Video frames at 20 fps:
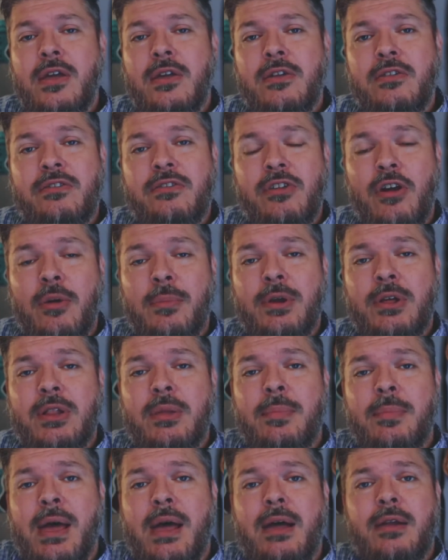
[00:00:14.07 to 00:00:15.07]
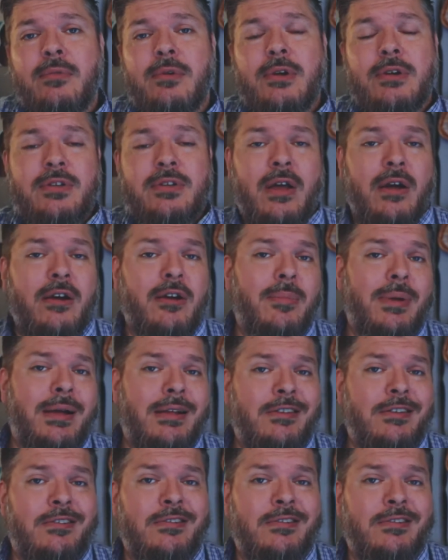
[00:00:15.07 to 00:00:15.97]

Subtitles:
Sermon on the Mount, and we're going to talk about